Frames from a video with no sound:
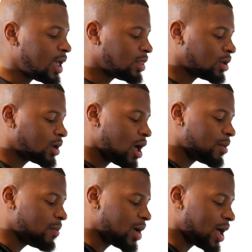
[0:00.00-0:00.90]
in the
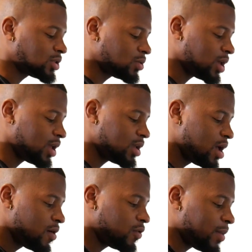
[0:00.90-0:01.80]
comment box, okay,
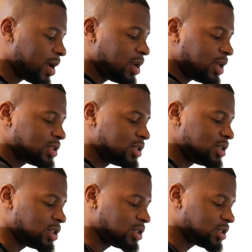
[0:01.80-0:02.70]
for my next
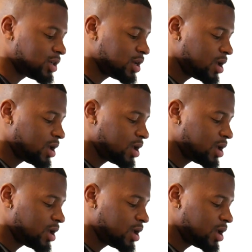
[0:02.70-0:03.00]
dish.